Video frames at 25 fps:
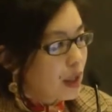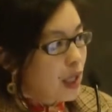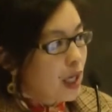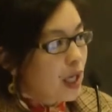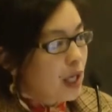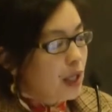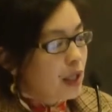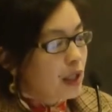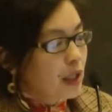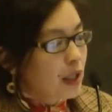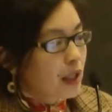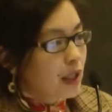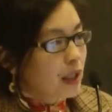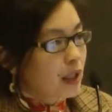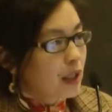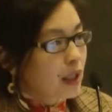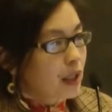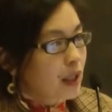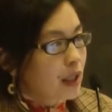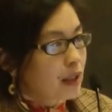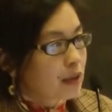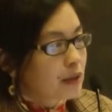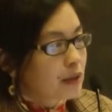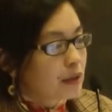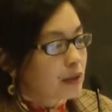
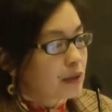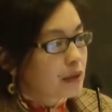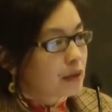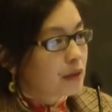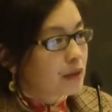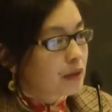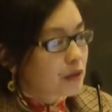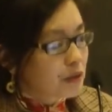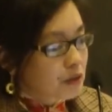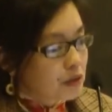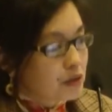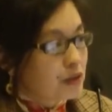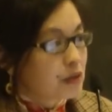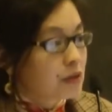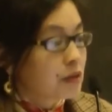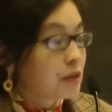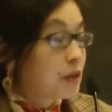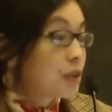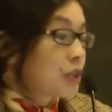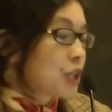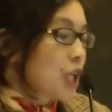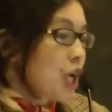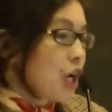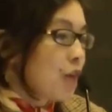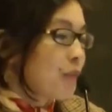the
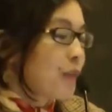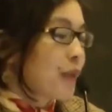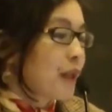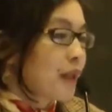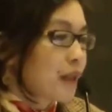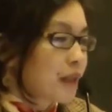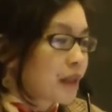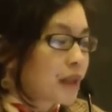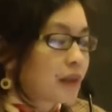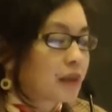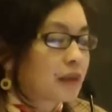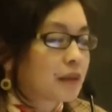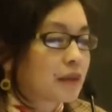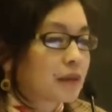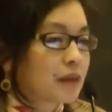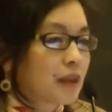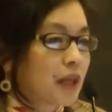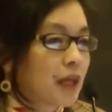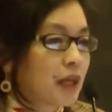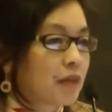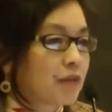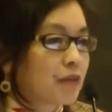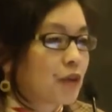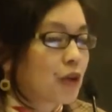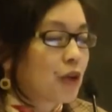topic
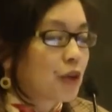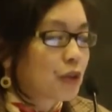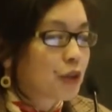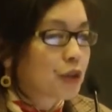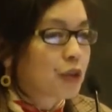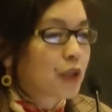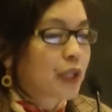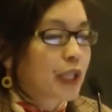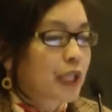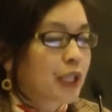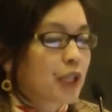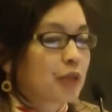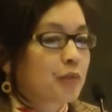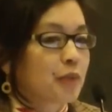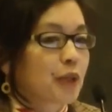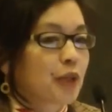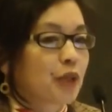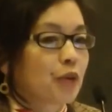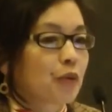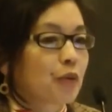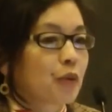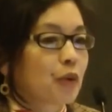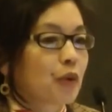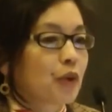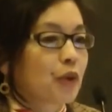of co-creating a
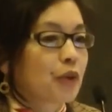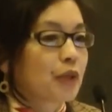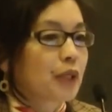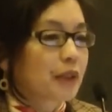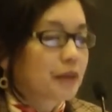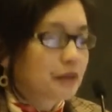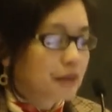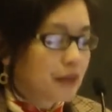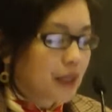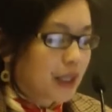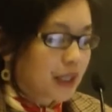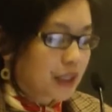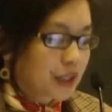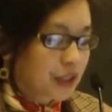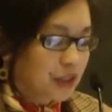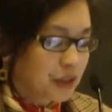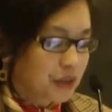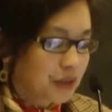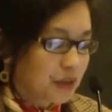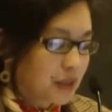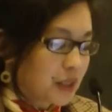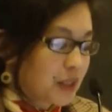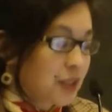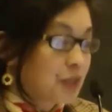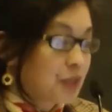better world, I'd like
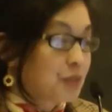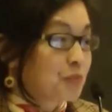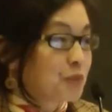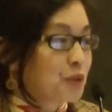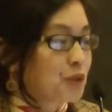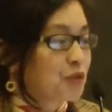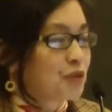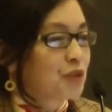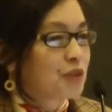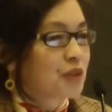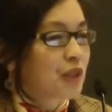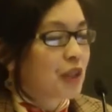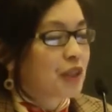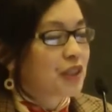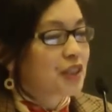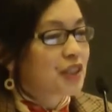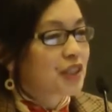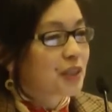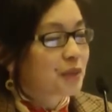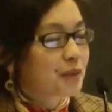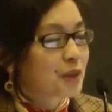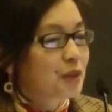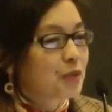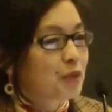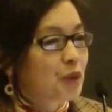to just move on to
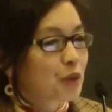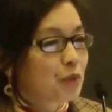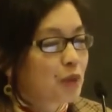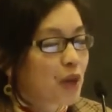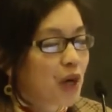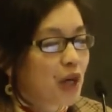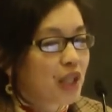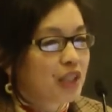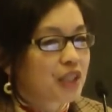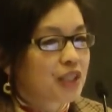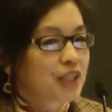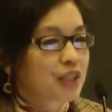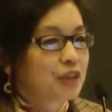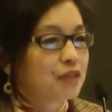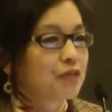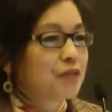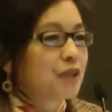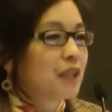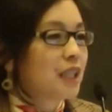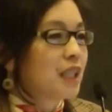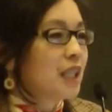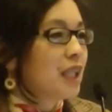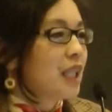something more positive,